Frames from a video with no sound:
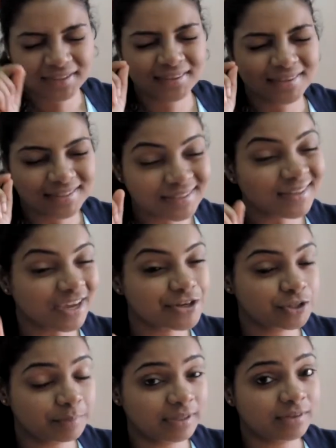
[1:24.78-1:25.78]
I think I
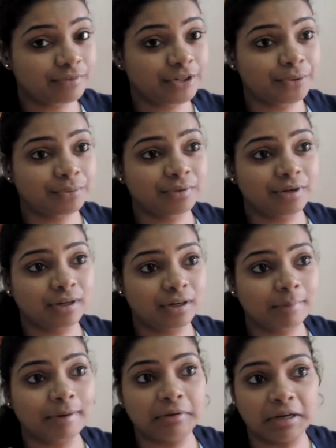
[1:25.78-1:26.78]
should make a video
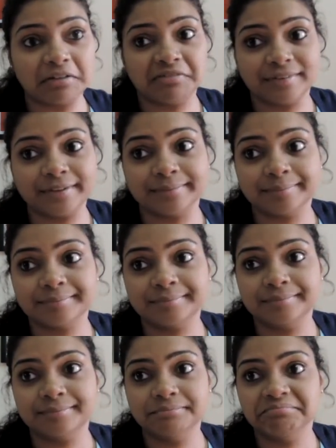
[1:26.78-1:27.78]
about laughing.
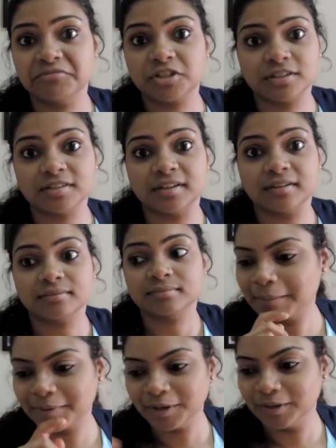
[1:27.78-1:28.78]
Just saying.
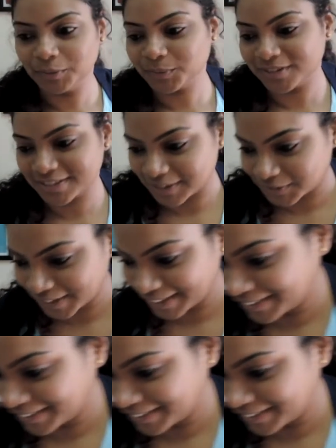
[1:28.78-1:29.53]
I'm gonna note this down